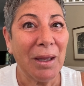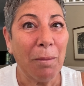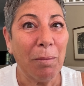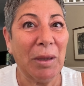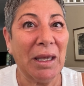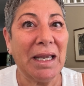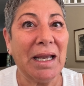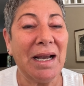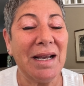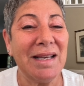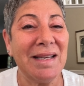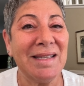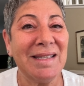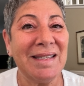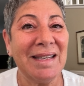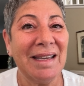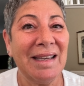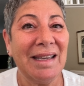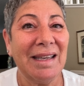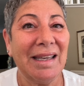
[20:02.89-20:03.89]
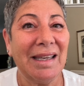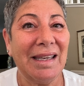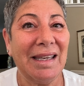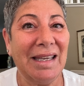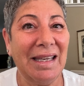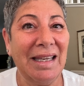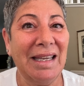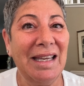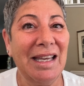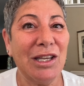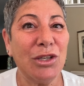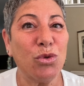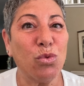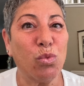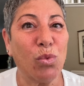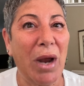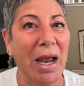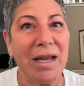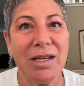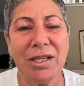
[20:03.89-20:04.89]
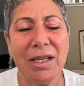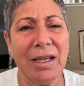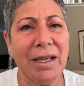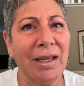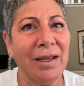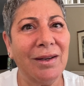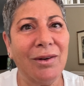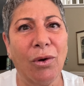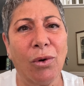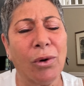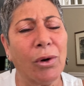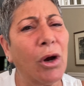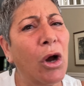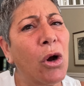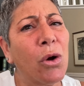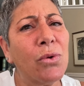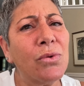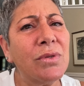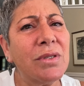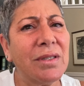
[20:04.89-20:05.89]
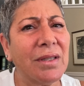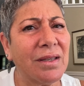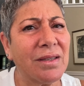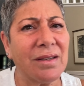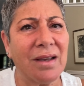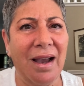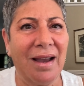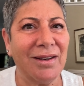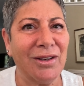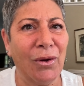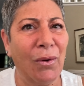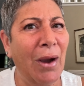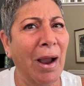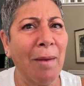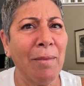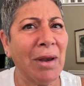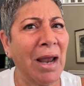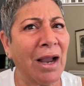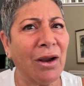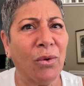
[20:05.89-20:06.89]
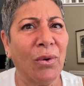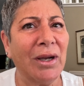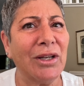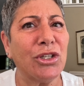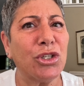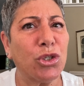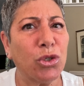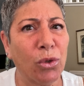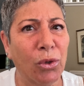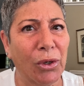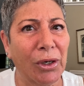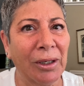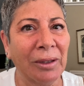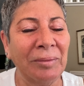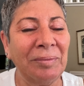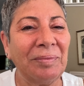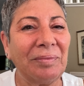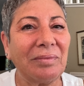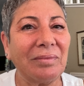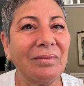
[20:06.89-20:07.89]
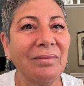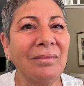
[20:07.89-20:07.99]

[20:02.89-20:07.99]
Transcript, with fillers: because he has rented or owns this condo. I'm not quite sure.